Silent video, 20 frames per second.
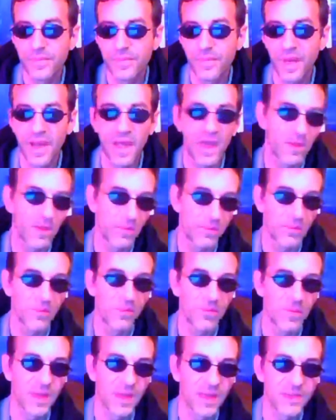about how
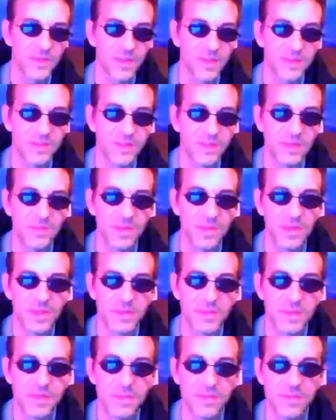many she's
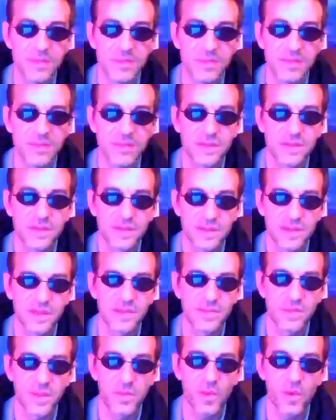experienced. She
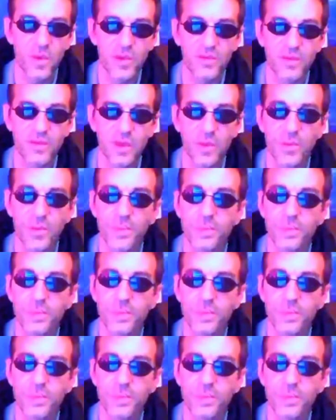did report a few.